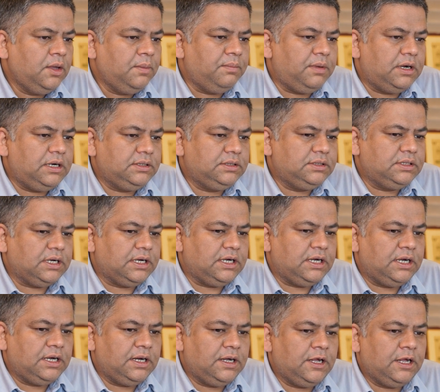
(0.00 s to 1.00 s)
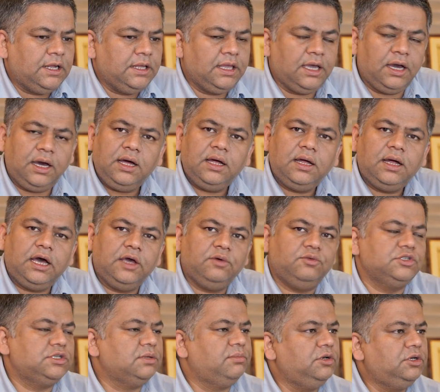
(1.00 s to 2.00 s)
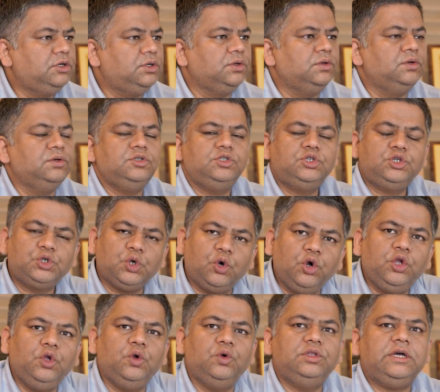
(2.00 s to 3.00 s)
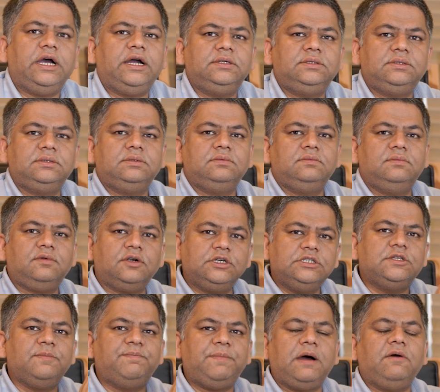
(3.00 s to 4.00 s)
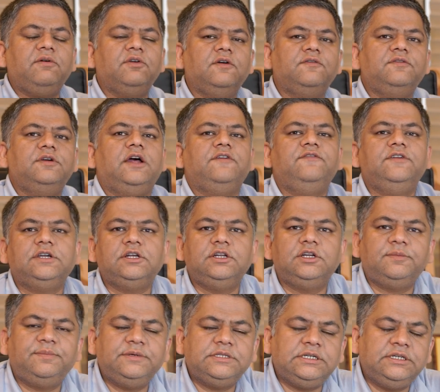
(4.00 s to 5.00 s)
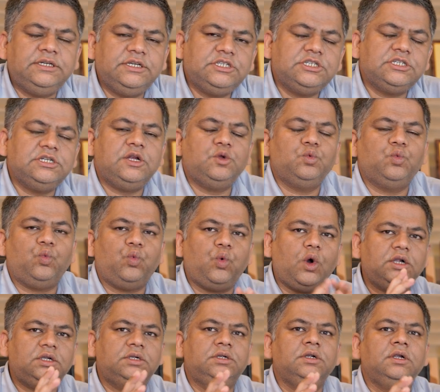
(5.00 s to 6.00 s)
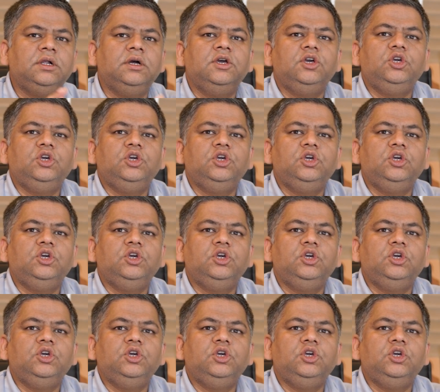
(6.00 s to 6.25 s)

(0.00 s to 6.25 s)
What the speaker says: But yeah, I was able to show you that what is the power of graphical representation and what